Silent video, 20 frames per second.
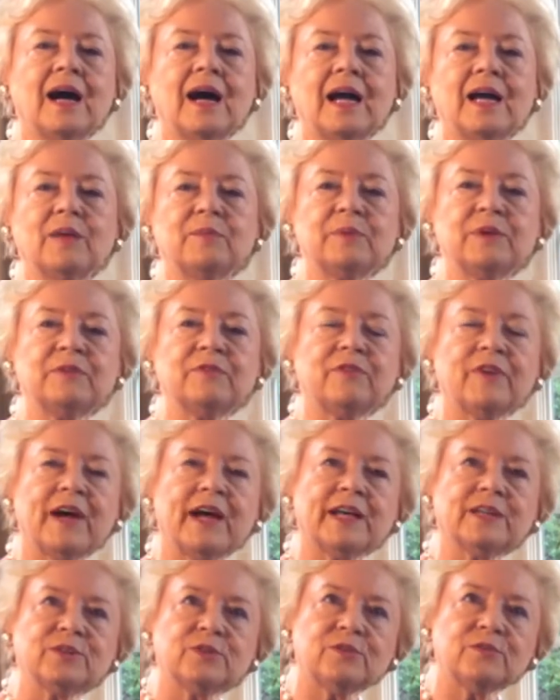I have been
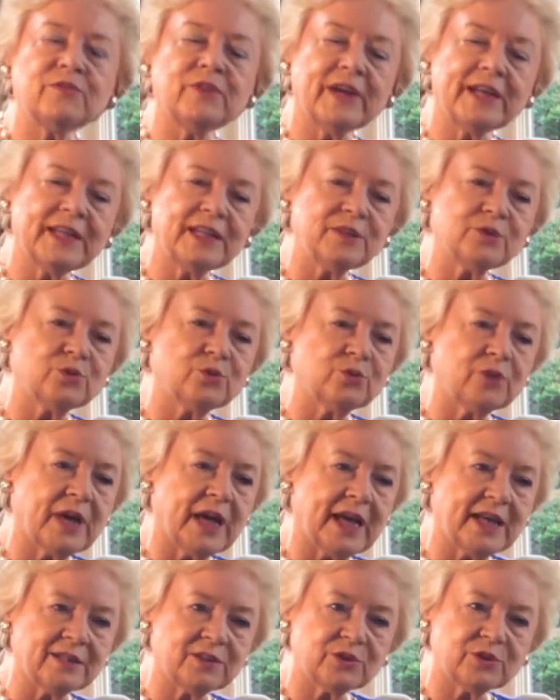fighting 2
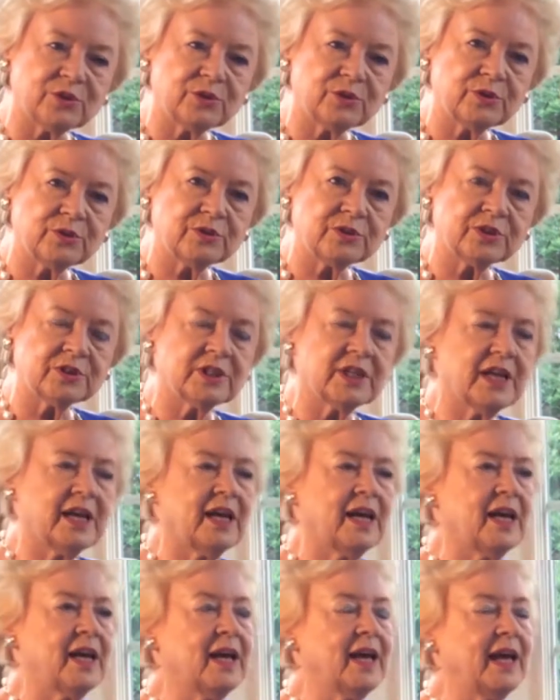cancers.
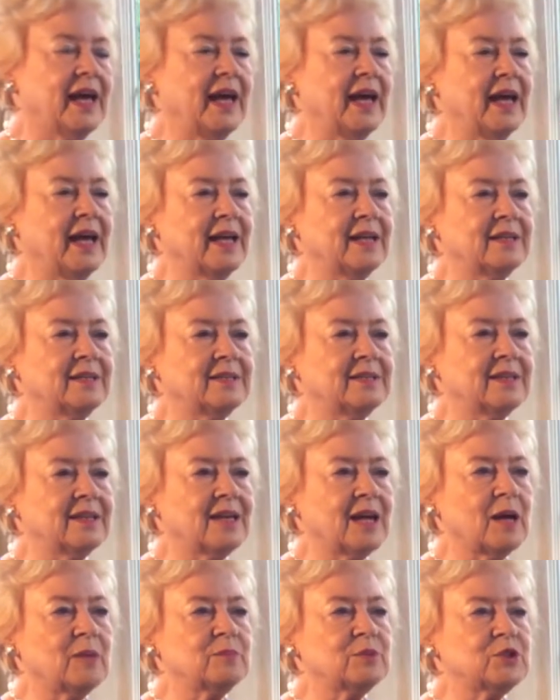And
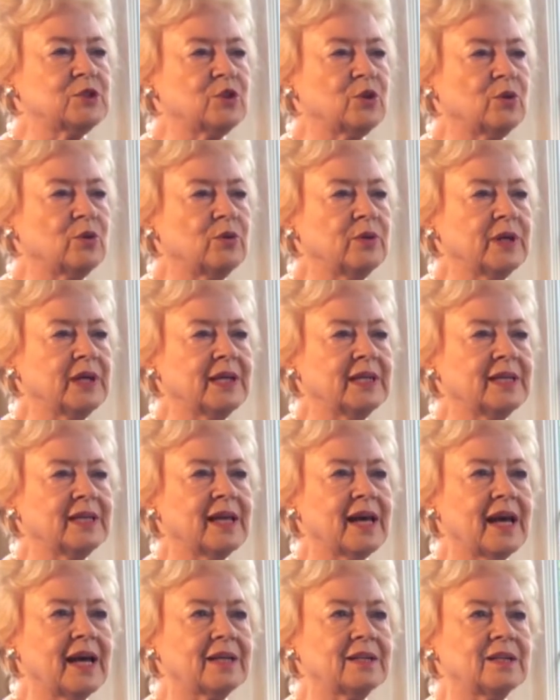I'm showing
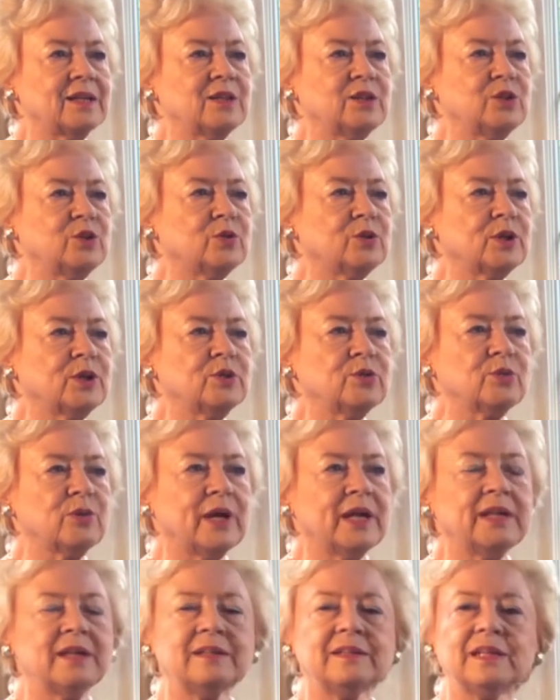that you can
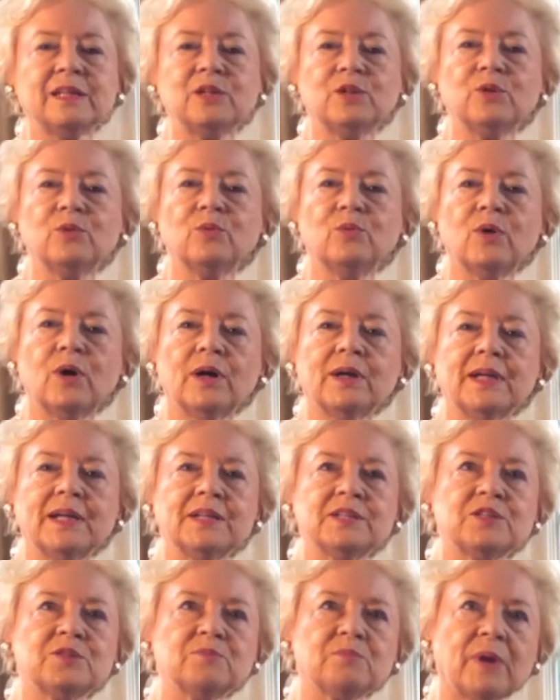do anything you want
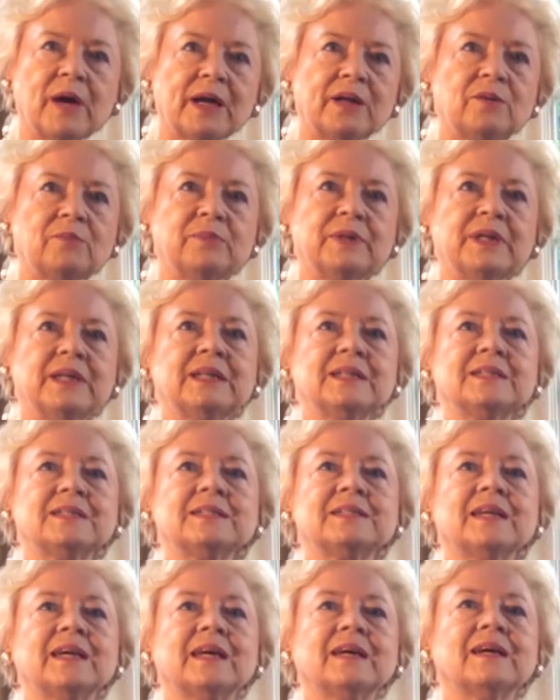in spite of being
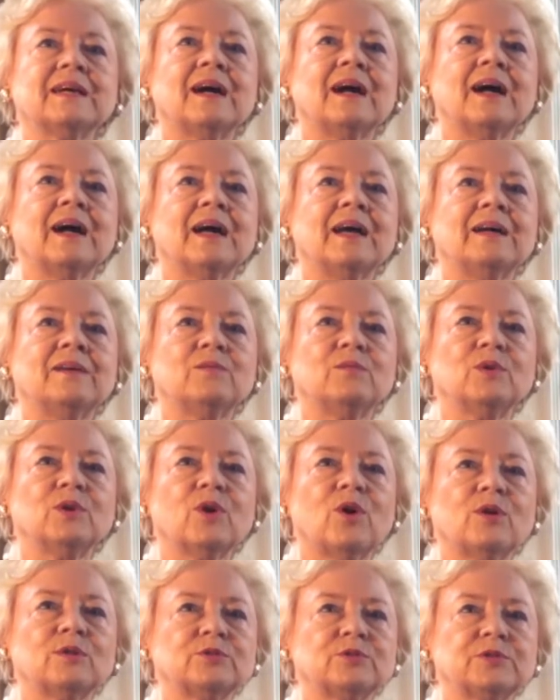sick. I will
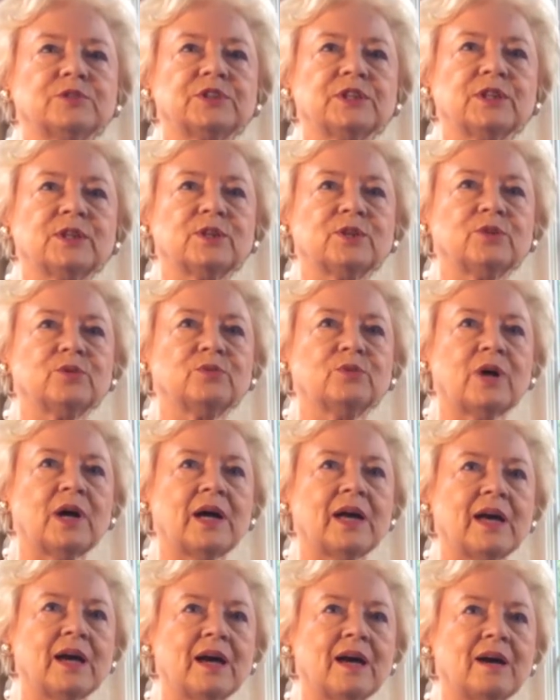also tell you I
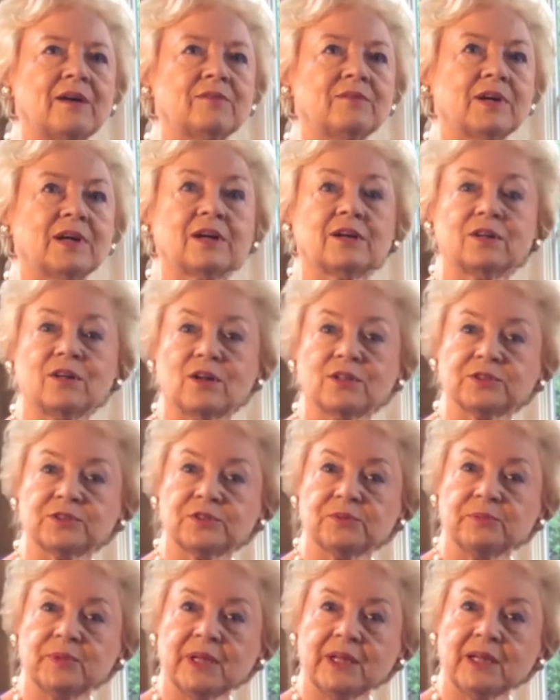have a
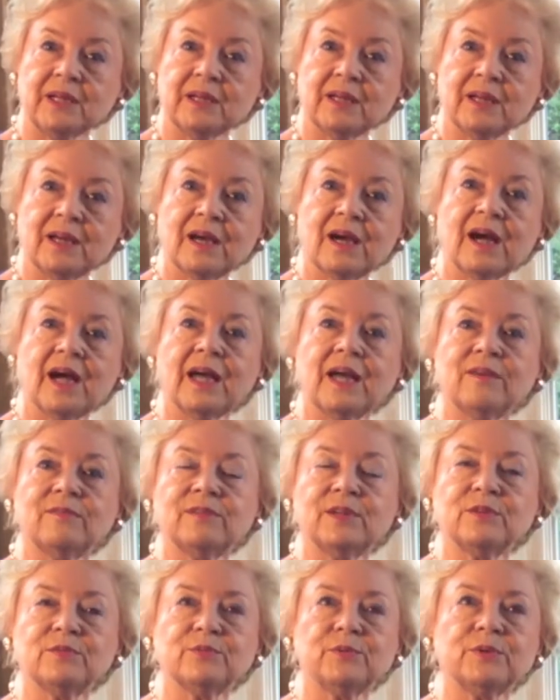colostomy I have
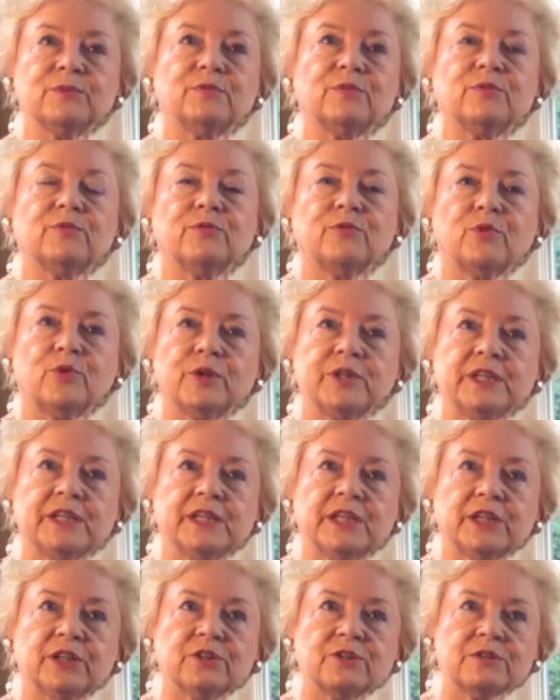lived with for 40
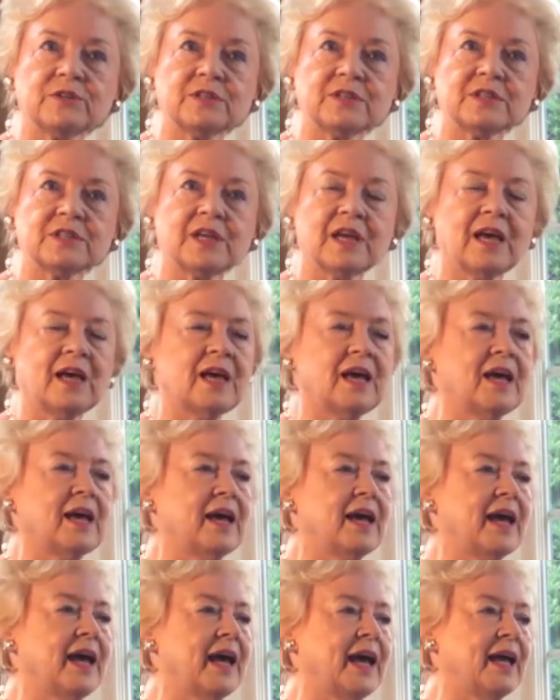years.
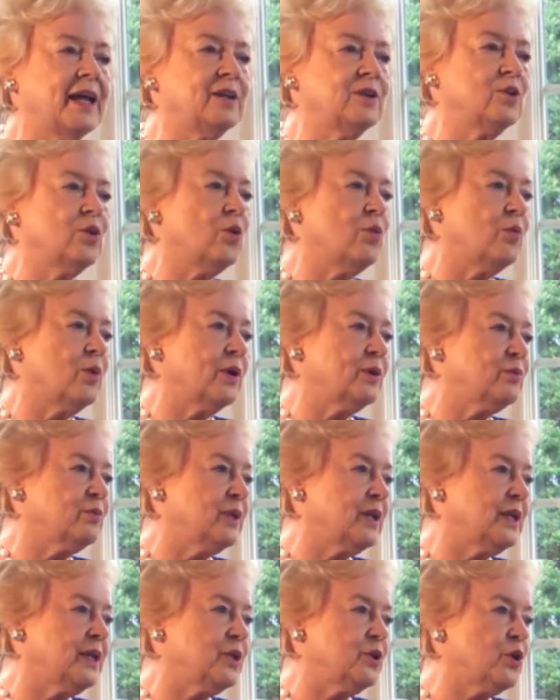And no one
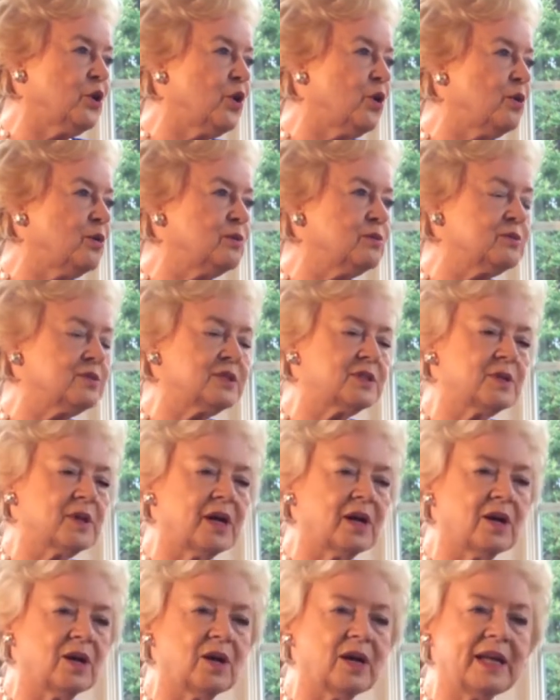really knows,
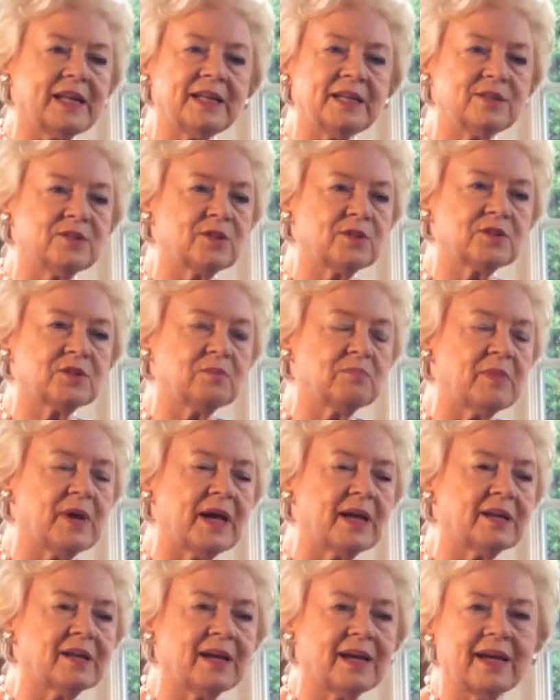and it doesn't
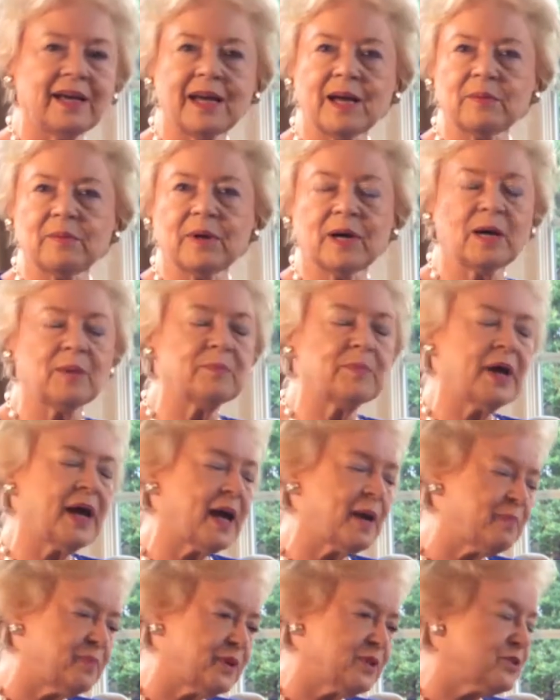matter. I'm
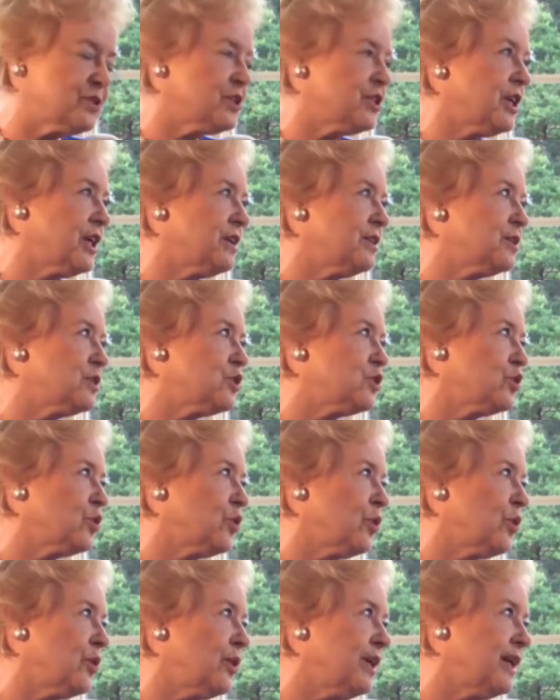happy to share the
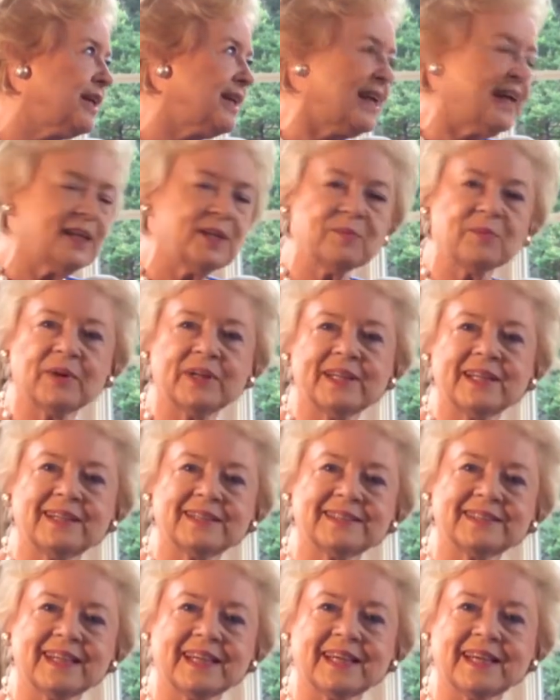story, and anybody
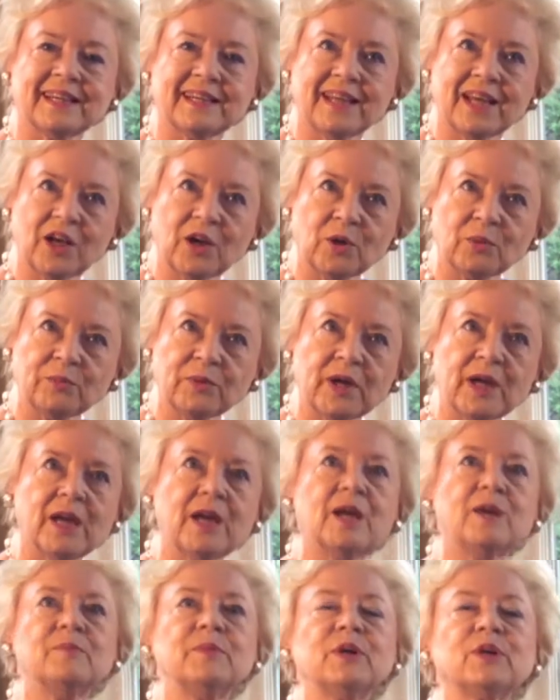else I can help,
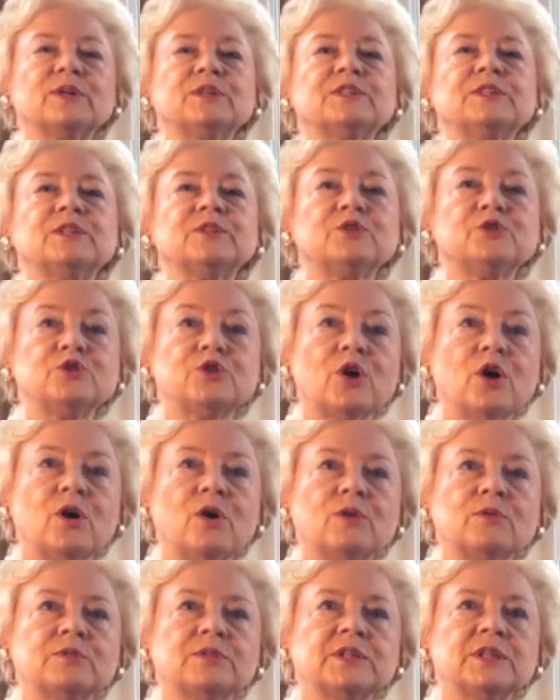because it
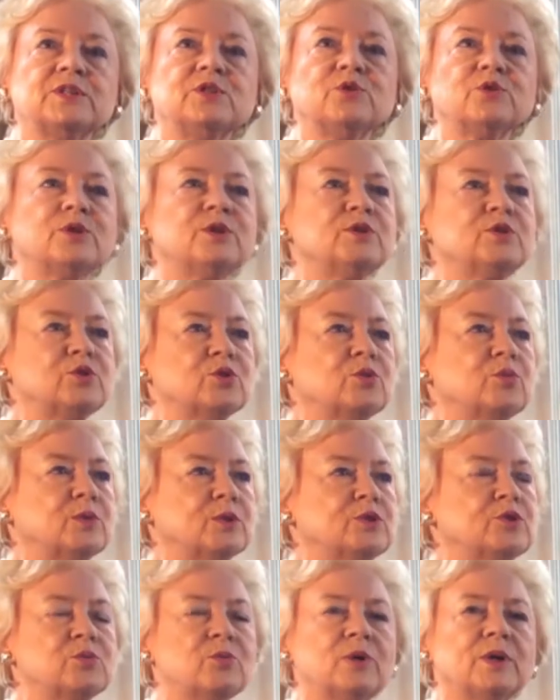shows that you can do
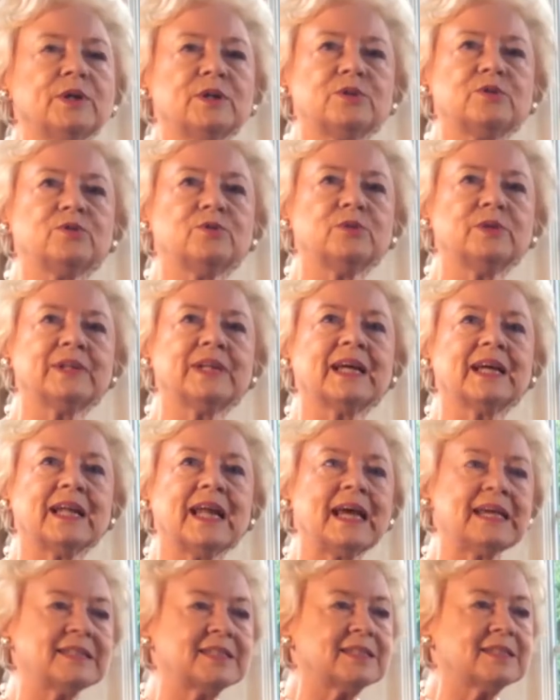what you want to do, and the
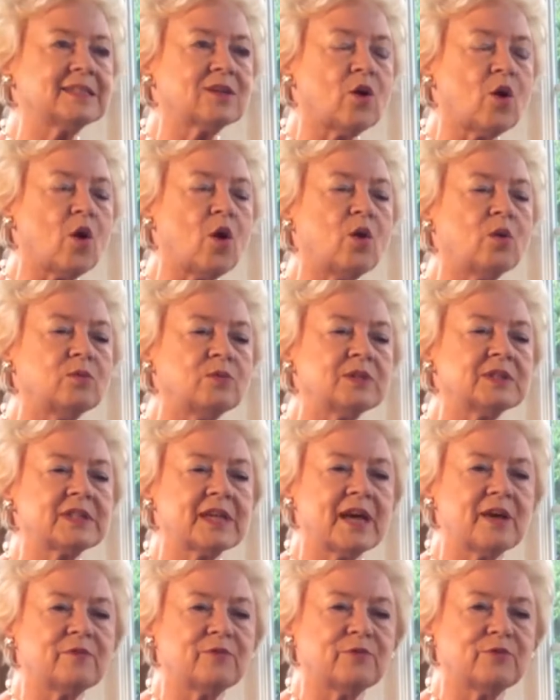glass is always
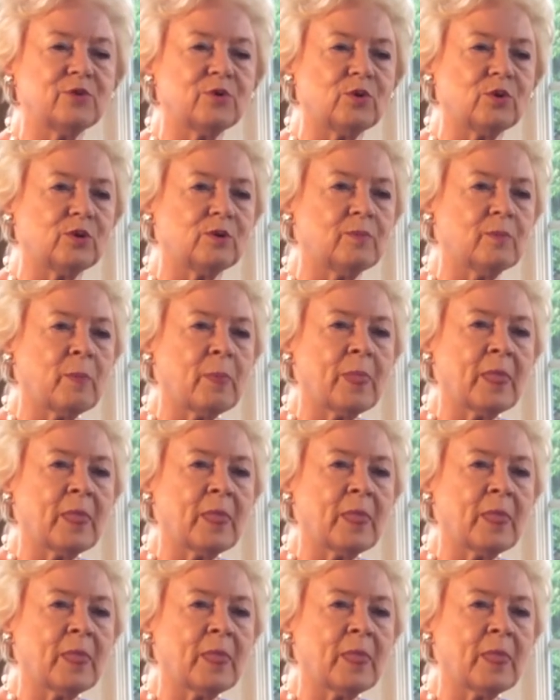half full.